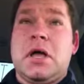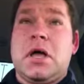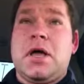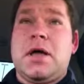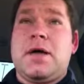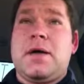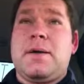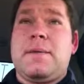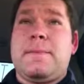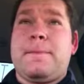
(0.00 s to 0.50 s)

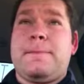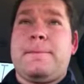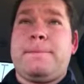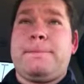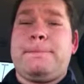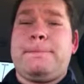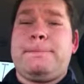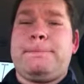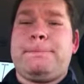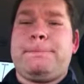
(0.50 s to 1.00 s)

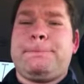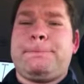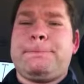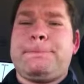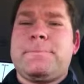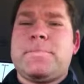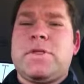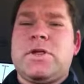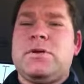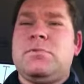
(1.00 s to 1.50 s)

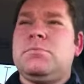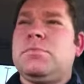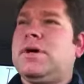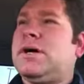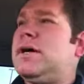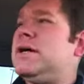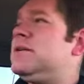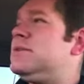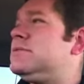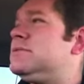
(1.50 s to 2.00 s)

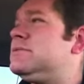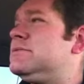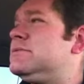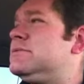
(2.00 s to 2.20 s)
But